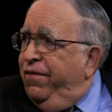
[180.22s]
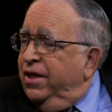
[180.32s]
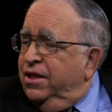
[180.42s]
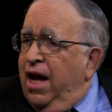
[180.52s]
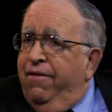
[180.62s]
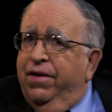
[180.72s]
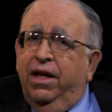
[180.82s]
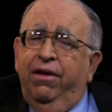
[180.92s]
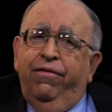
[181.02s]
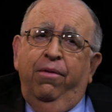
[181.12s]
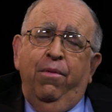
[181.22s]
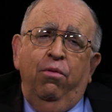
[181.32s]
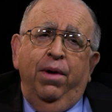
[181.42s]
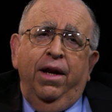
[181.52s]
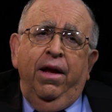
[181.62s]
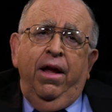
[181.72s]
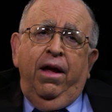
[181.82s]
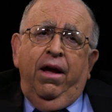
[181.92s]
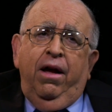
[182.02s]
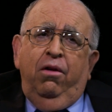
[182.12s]
philosophically for a moment,
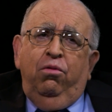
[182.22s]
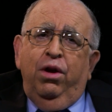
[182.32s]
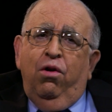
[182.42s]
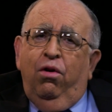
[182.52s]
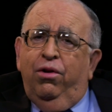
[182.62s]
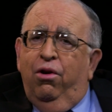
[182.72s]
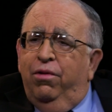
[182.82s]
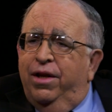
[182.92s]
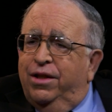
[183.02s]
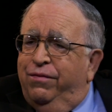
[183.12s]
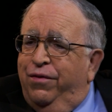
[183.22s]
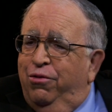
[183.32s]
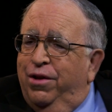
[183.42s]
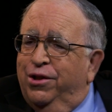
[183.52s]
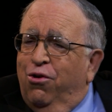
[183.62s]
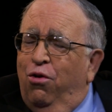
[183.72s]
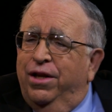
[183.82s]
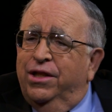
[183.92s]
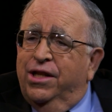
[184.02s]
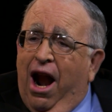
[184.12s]
we all know this view that's called
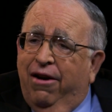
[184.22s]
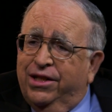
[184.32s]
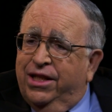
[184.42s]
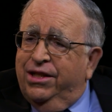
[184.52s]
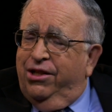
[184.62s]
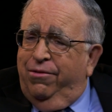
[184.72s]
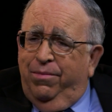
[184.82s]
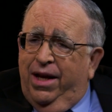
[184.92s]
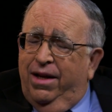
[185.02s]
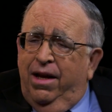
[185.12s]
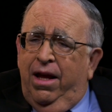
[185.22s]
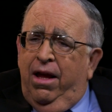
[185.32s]
historicism, that